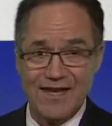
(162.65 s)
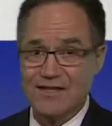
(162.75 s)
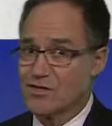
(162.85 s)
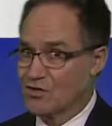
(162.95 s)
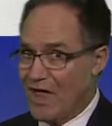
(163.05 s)

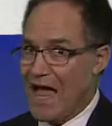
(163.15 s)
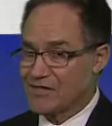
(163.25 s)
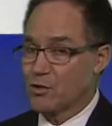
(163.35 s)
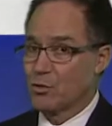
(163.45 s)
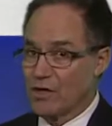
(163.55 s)
It just
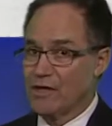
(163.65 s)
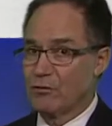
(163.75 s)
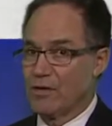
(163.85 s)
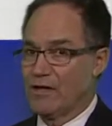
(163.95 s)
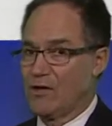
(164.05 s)
lasts a really,
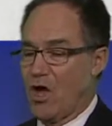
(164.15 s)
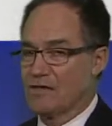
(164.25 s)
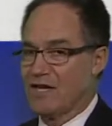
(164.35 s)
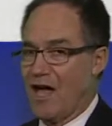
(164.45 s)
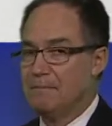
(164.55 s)
really long
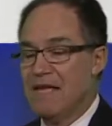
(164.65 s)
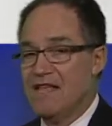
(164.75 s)
time.